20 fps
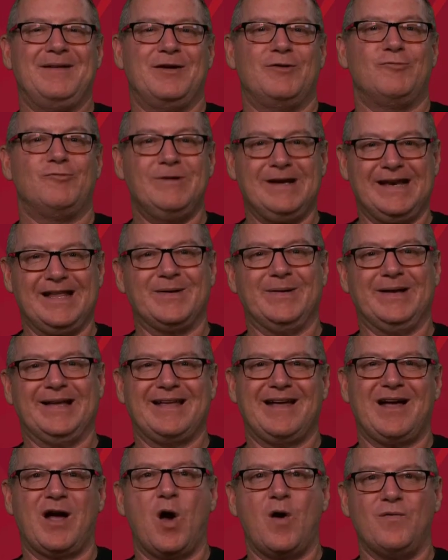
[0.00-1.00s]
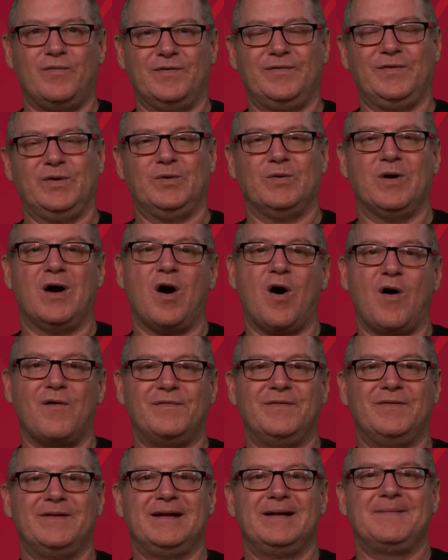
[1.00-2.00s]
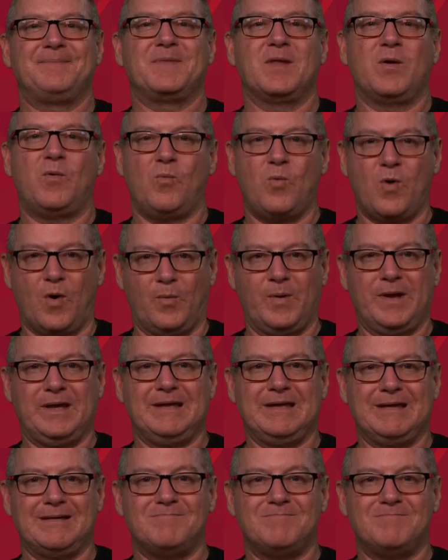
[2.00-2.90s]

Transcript: really quick overview of what we